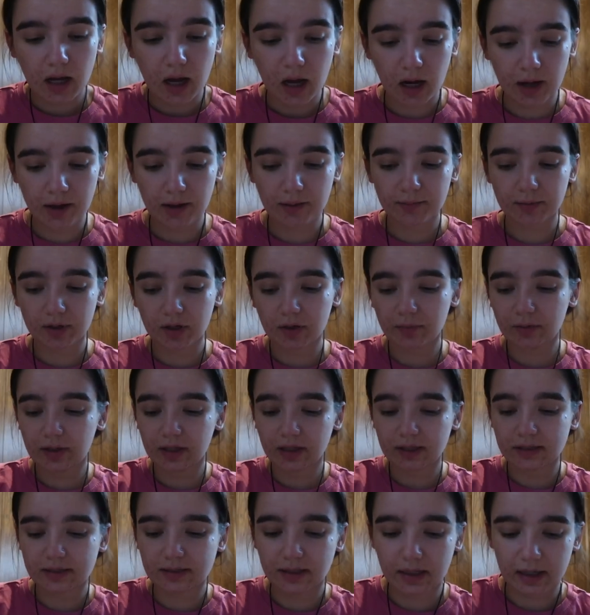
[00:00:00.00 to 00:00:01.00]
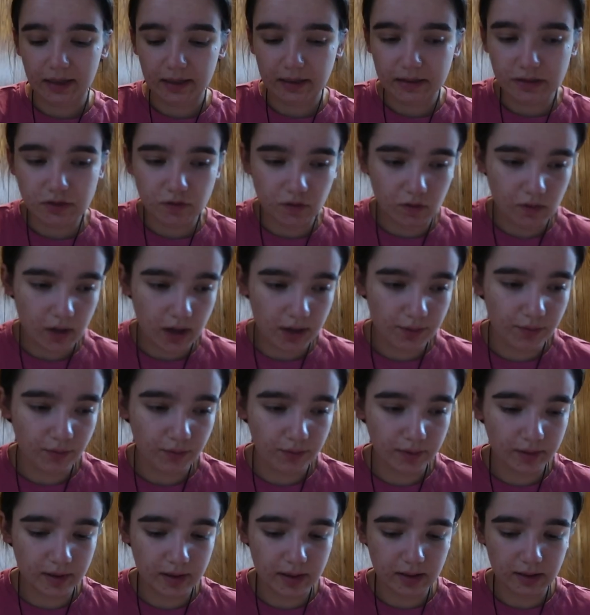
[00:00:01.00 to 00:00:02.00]
I am going to be inside, so I won't
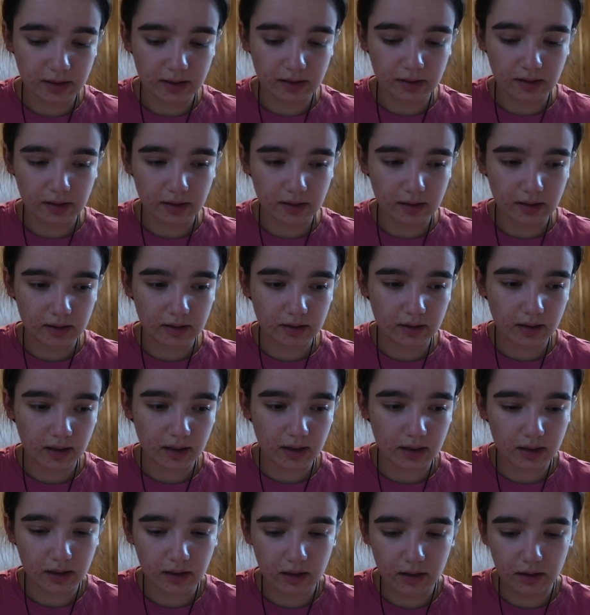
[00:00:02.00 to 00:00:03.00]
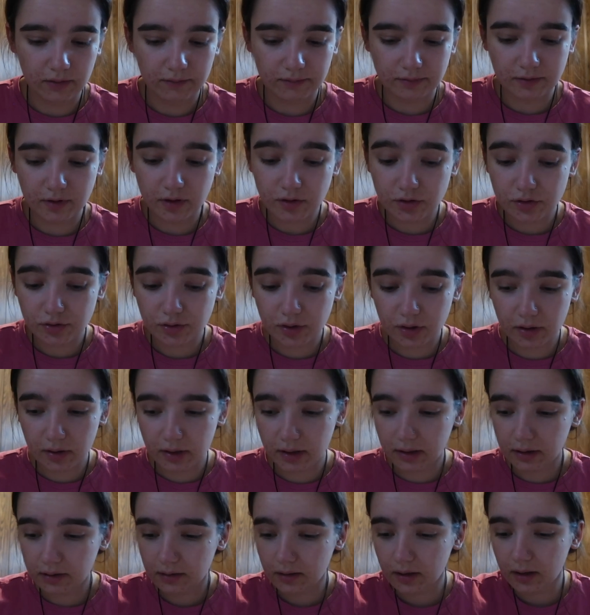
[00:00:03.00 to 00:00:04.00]
really need any sunscreen or
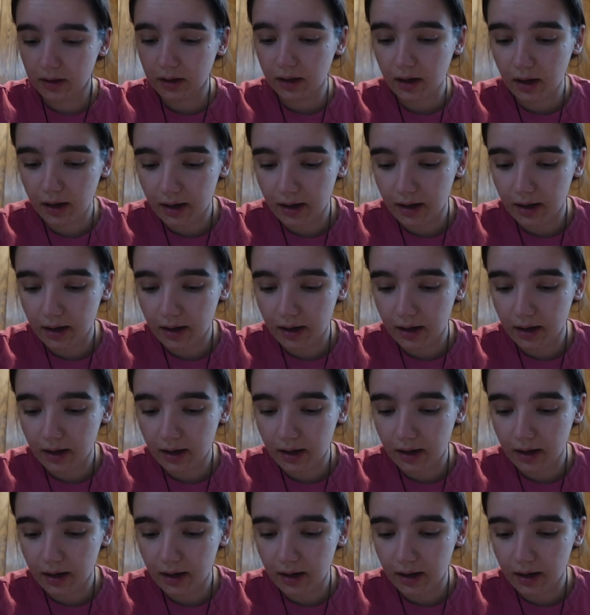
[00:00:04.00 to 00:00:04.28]
anything.